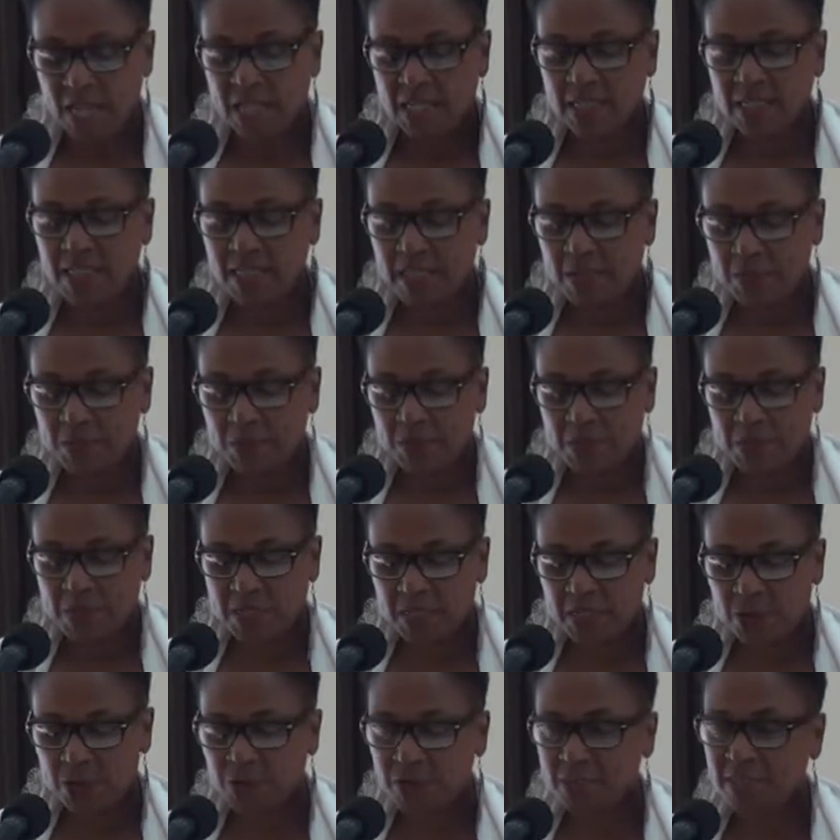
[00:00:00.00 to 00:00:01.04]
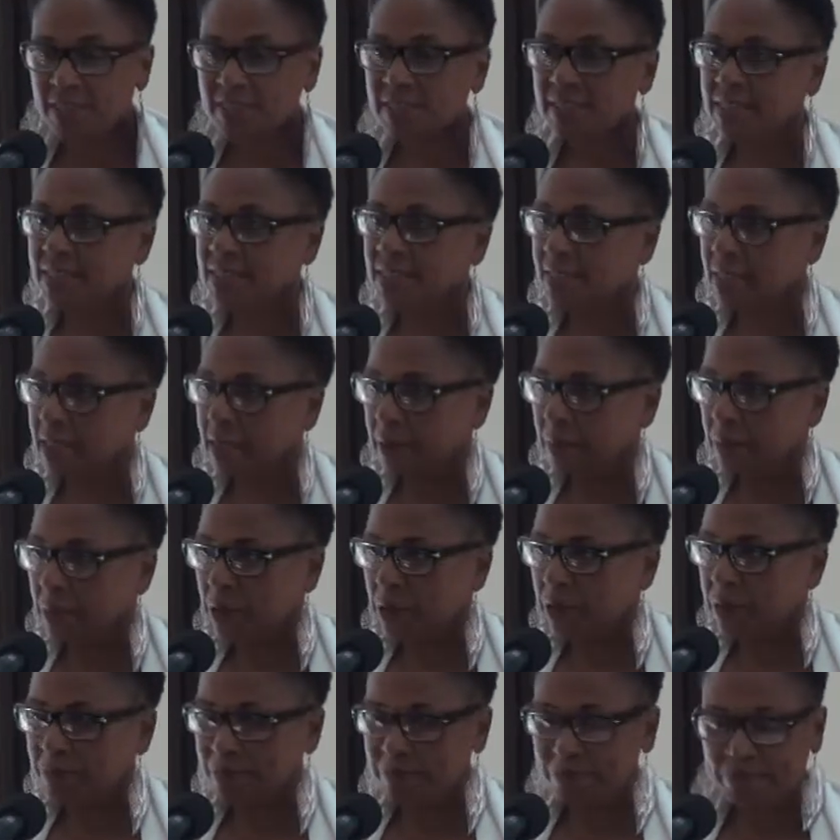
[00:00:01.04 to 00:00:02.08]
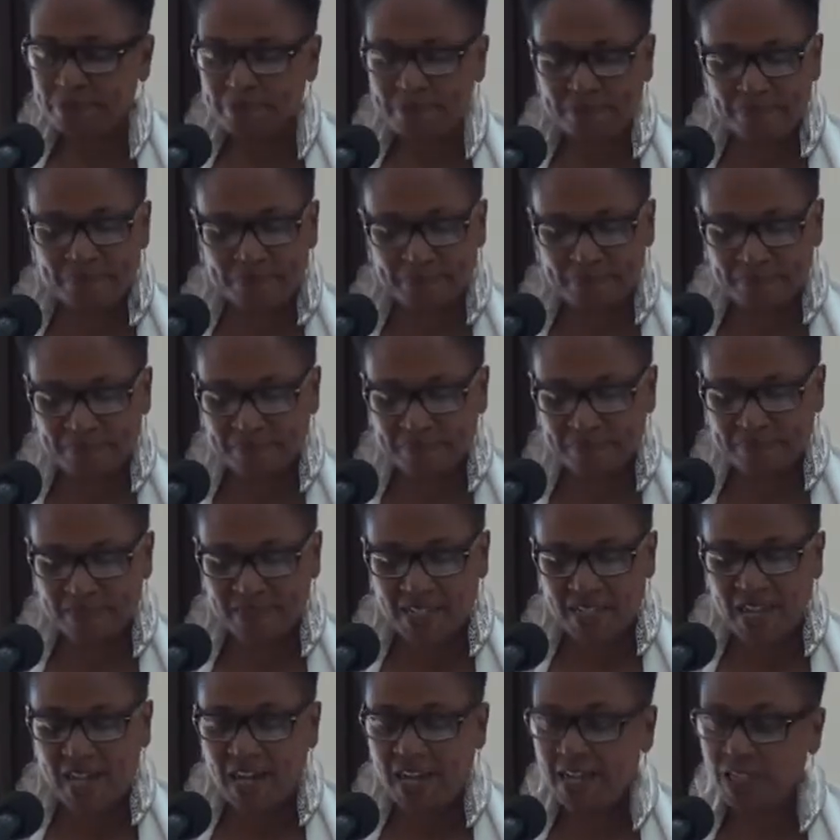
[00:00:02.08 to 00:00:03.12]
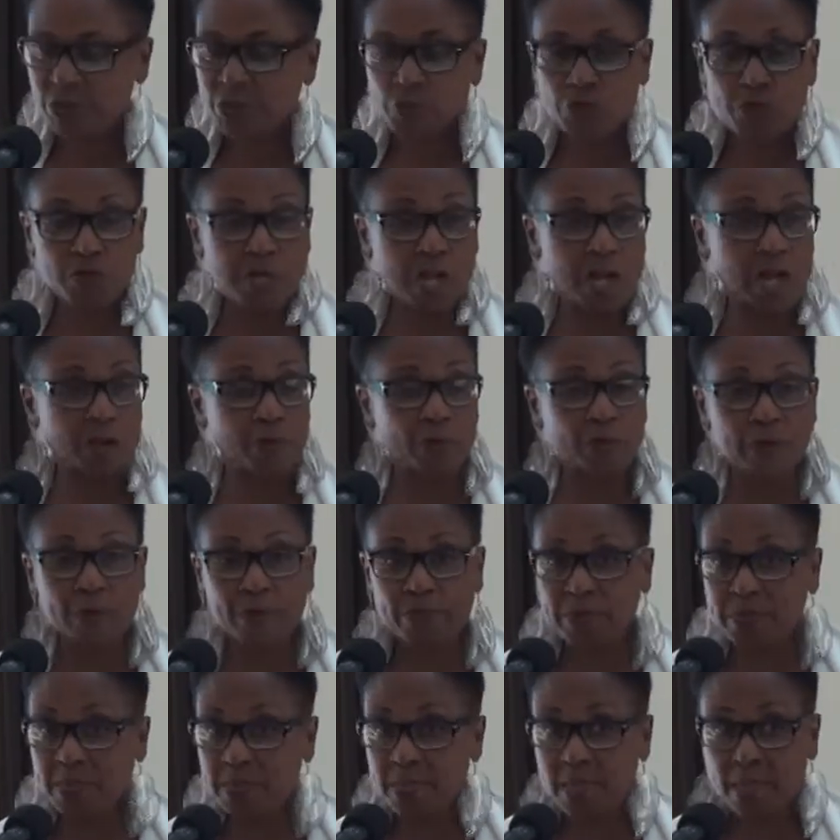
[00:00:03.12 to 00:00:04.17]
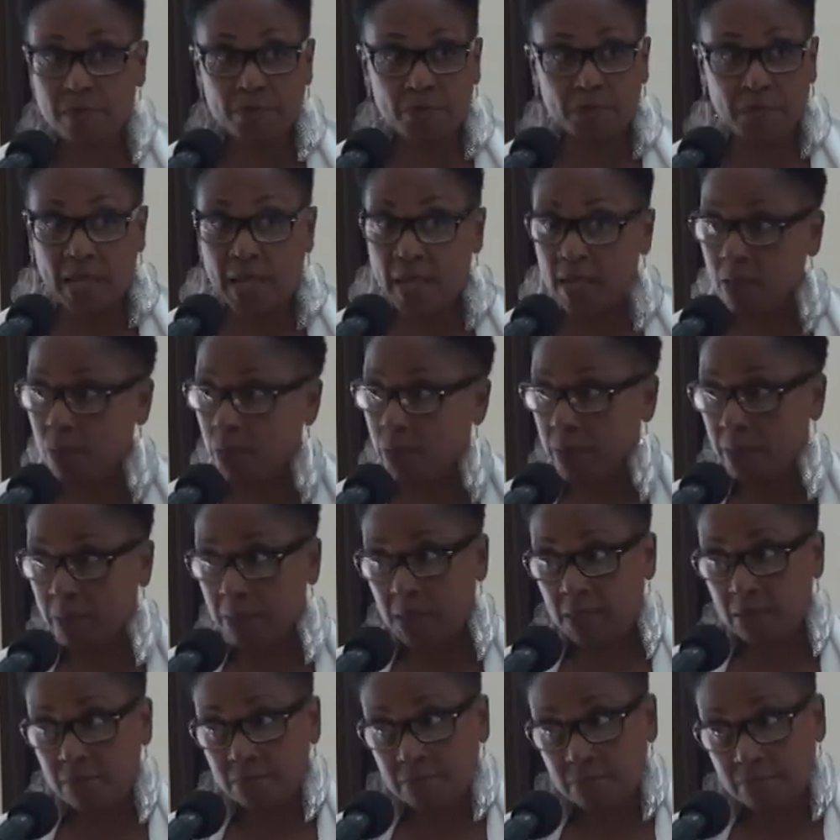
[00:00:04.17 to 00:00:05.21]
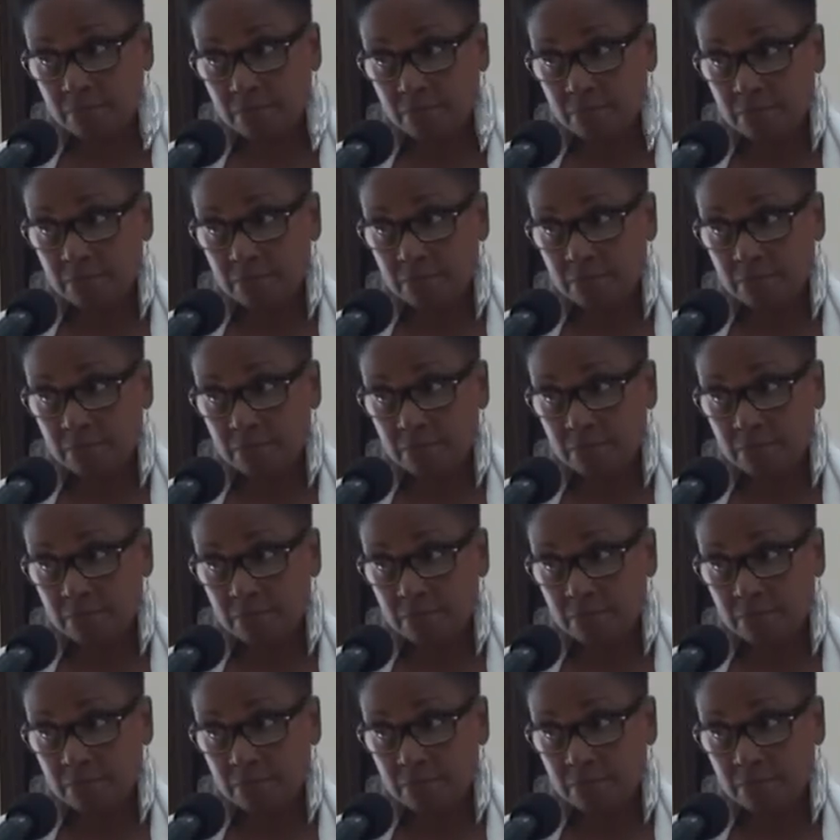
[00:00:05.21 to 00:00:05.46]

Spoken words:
Let me begin with a disclaimer. I do not represent black women.